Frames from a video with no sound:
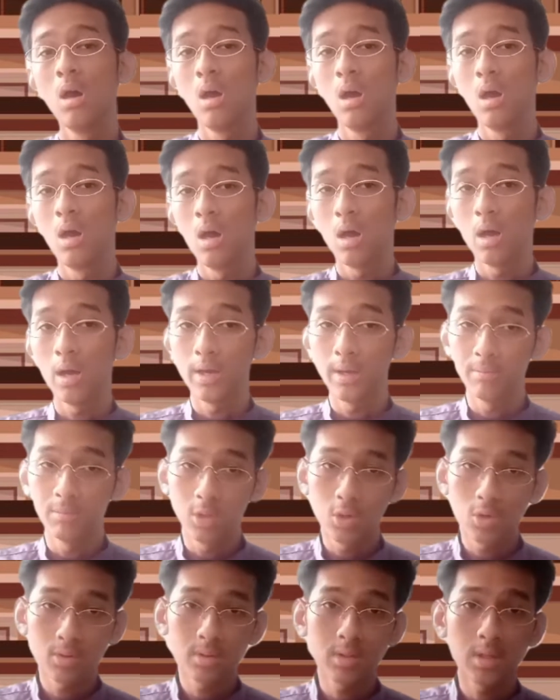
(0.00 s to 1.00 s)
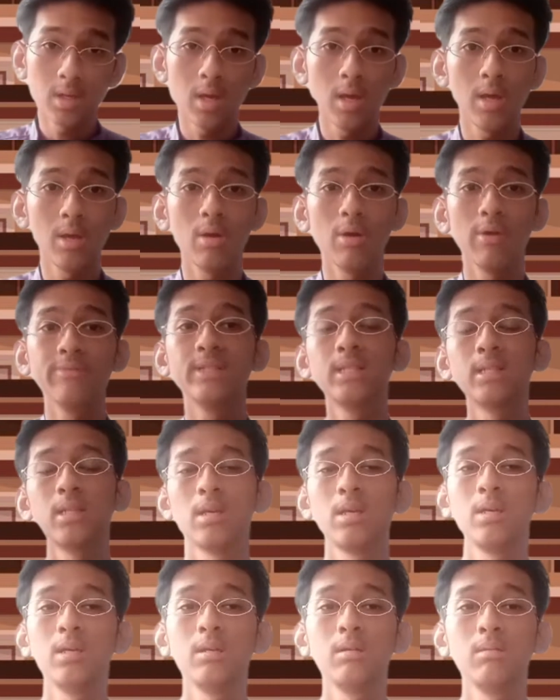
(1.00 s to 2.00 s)
I am not the head of state
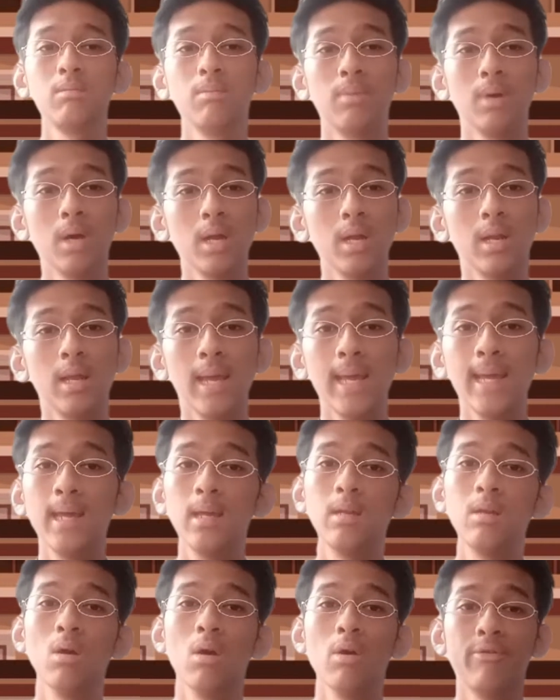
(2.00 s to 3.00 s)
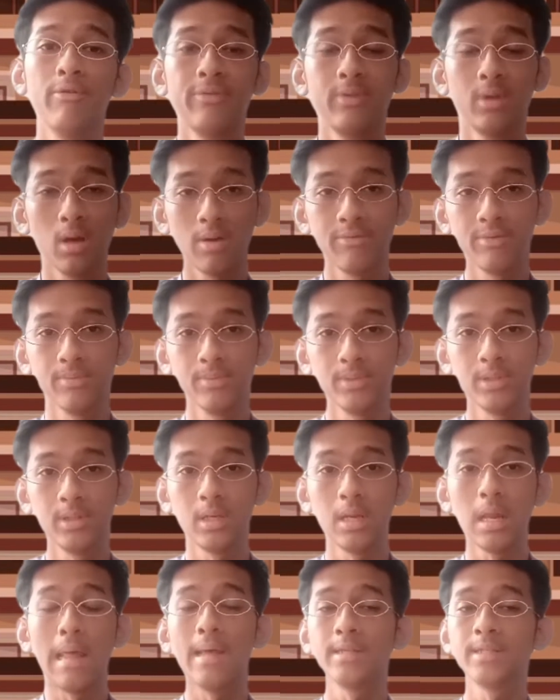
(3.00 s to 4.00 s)
but head of government
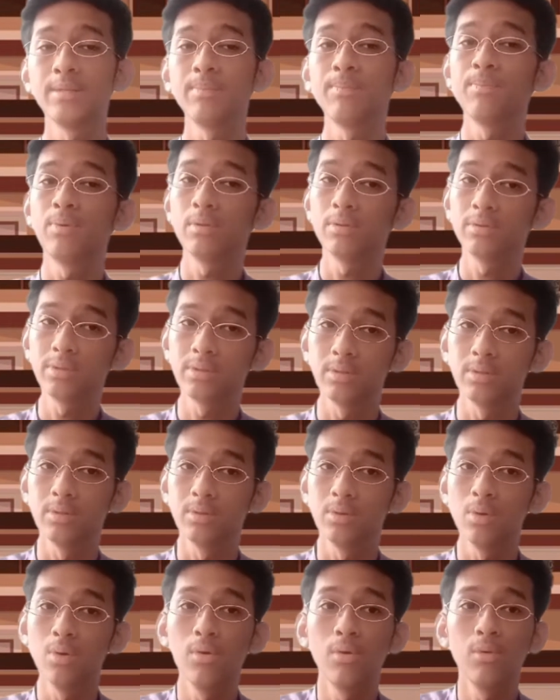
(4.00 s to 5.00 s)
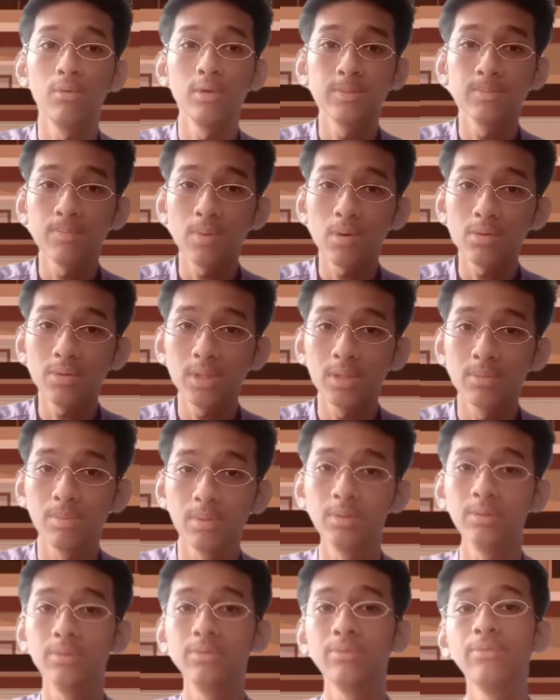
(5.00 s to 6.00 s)
as a person who is responsible
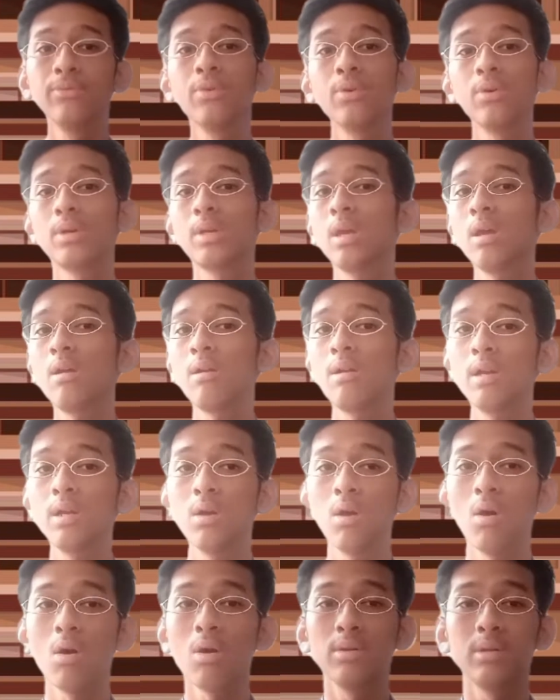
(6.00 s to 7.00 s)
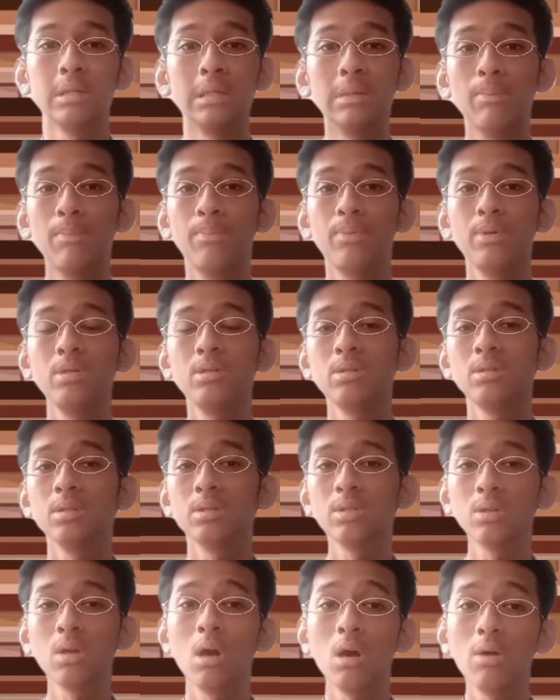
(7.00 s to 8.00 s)
for carrying on the business
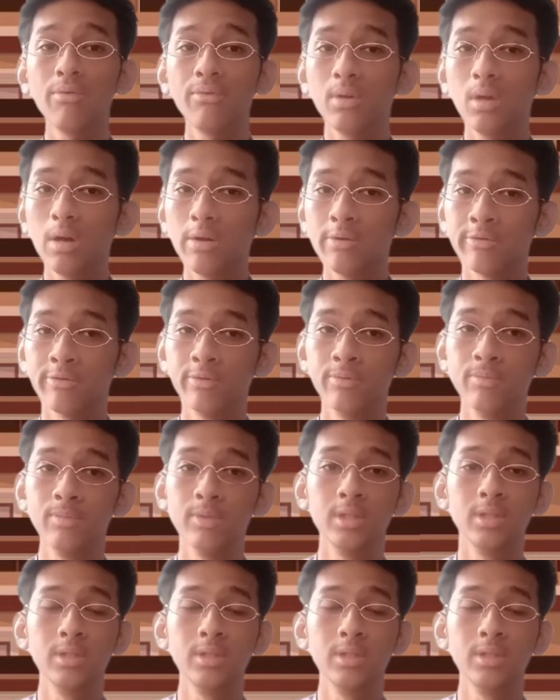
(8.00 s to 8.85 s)
of government